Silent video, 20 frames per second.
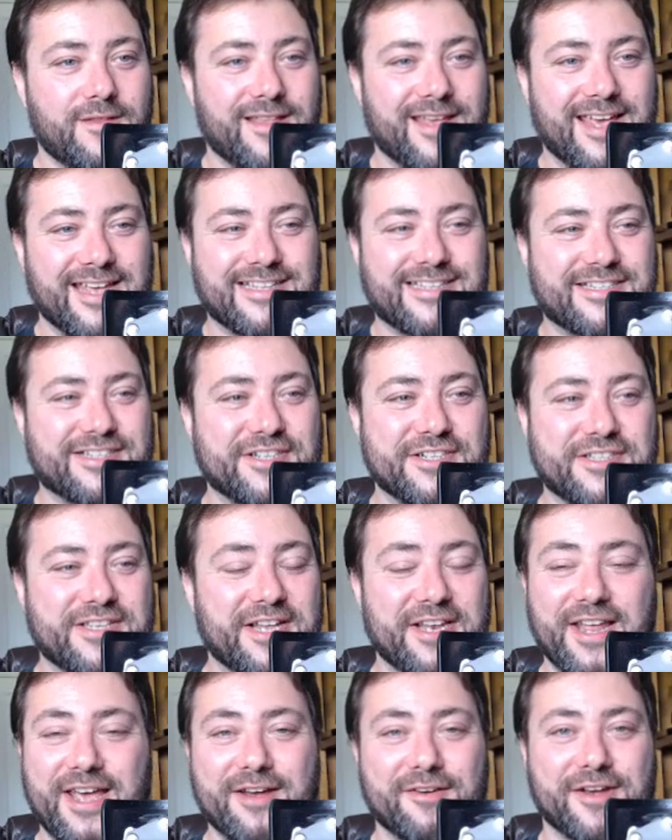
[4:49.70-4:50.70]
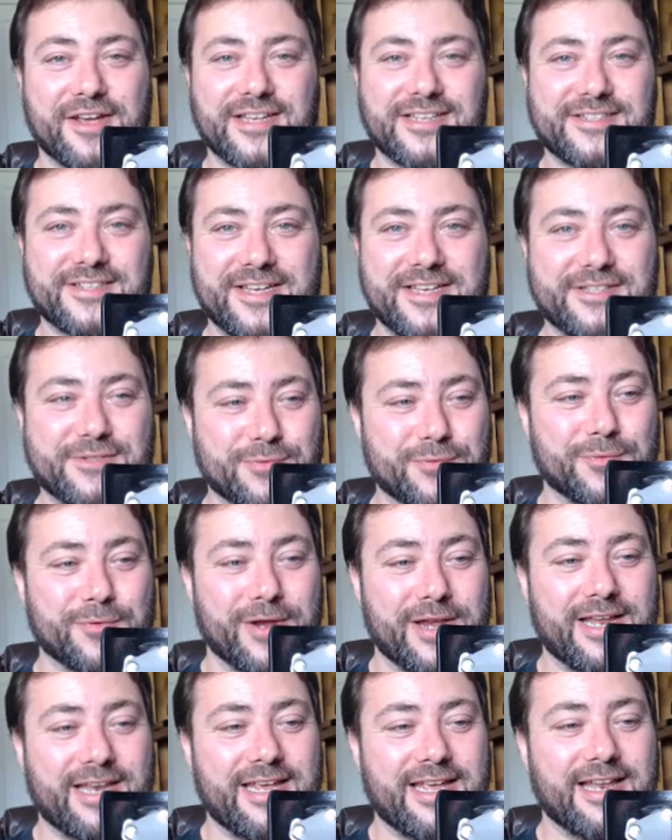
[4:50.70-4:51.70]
it's just hilarious. It's really